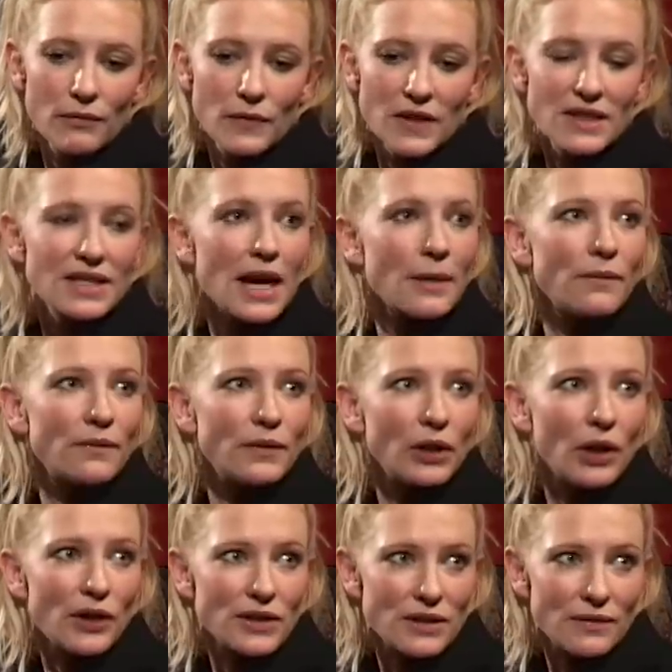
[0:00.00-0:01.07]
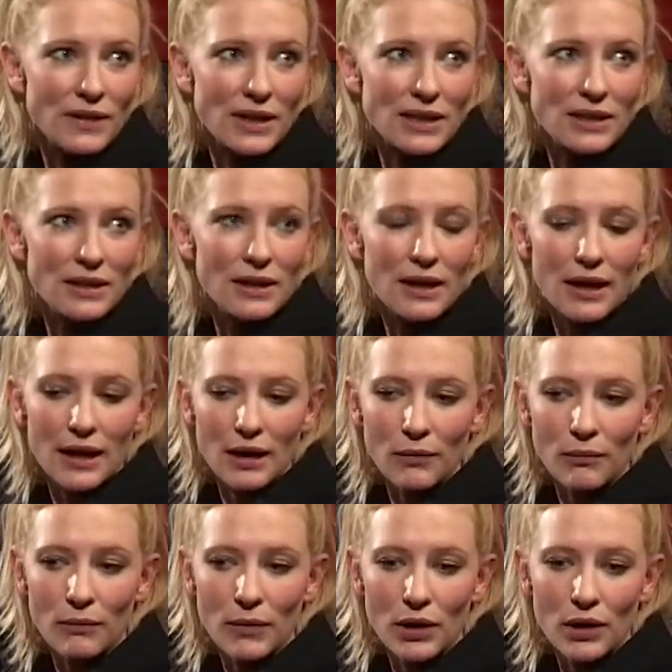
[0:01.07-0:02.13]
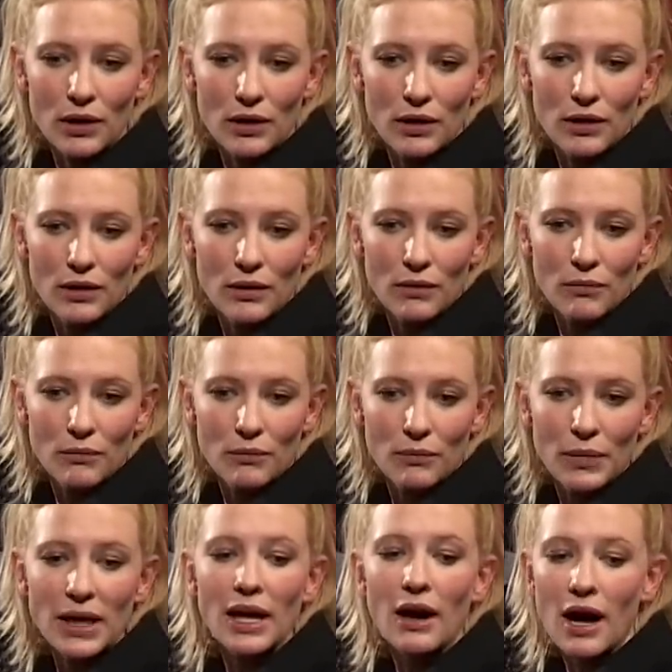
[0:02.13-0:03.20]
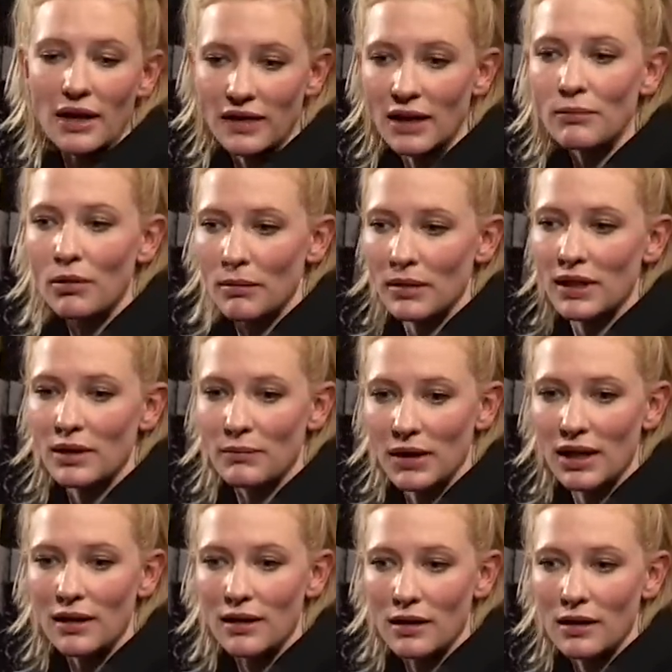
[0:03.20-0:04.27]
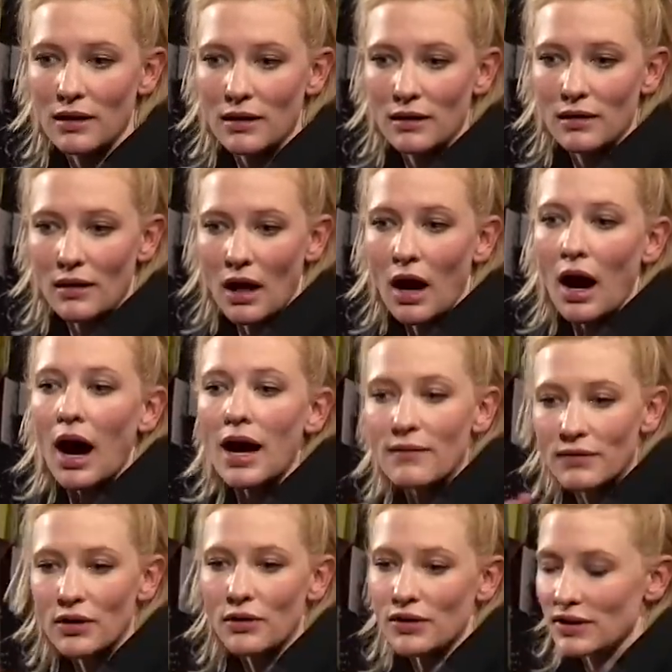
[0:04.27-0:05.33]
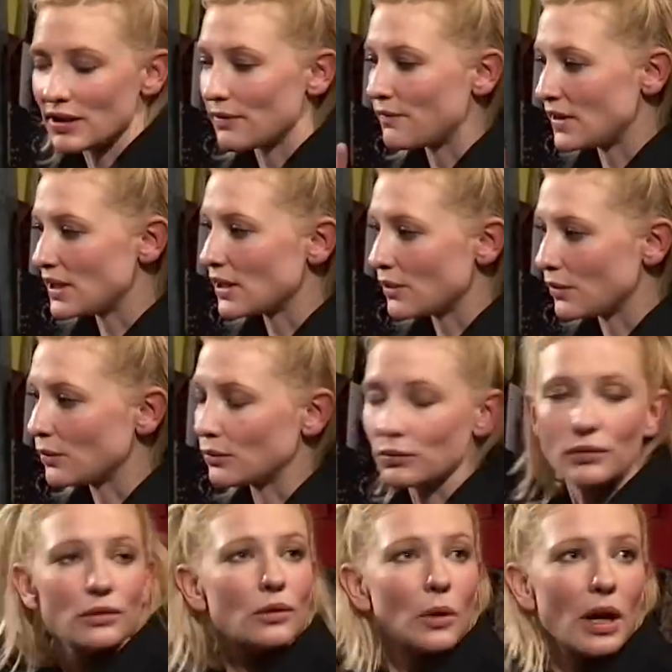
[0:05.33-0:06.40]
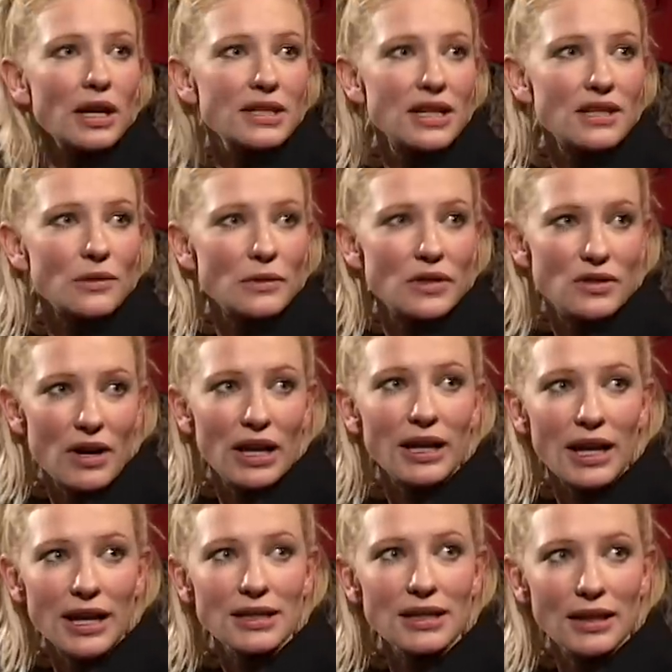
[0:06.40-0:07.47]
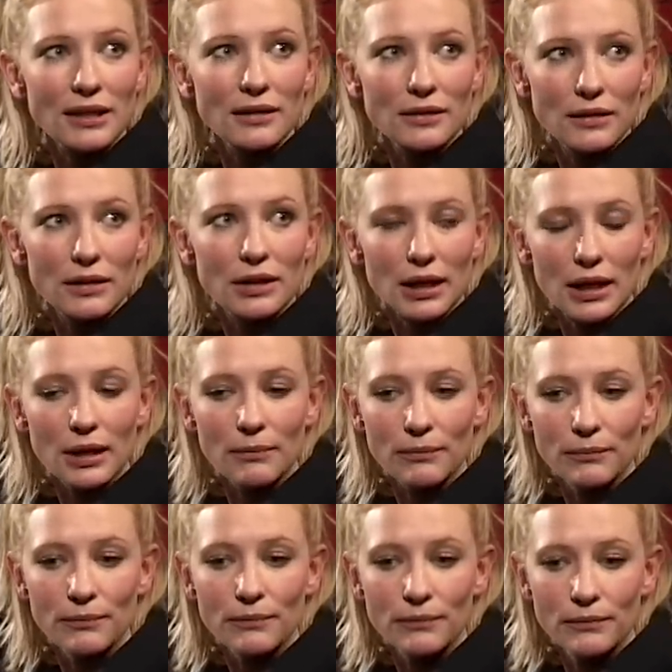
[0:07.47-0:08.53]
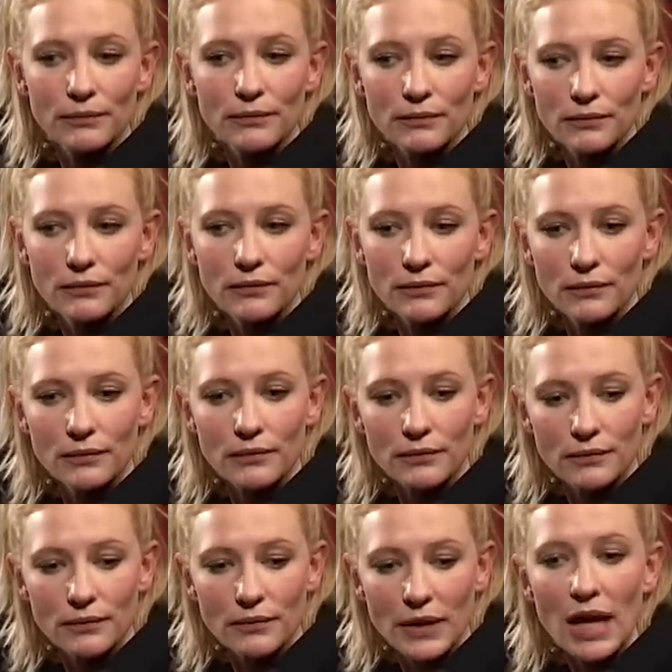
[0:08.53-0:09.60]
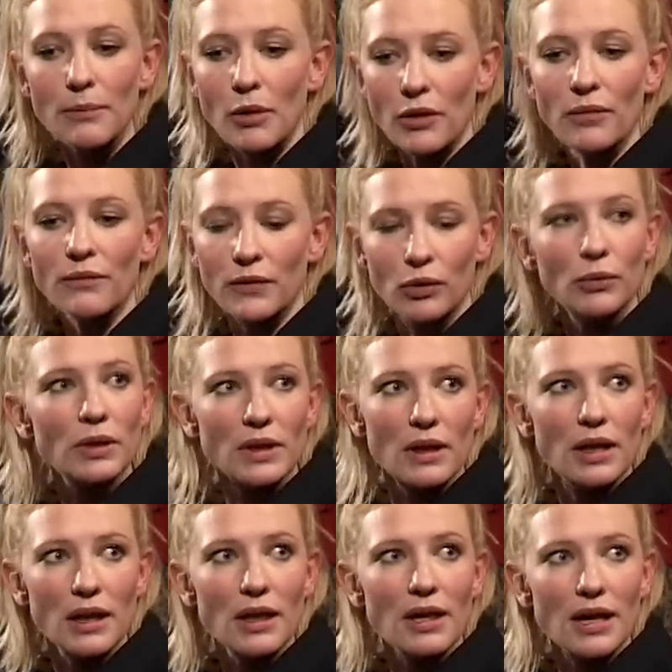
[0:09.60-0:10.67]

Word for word: the same philosophies. Um, but yeah, I think probably there'd be a I've noticed a physical quality to Australian acting, um, yeah, both in film and in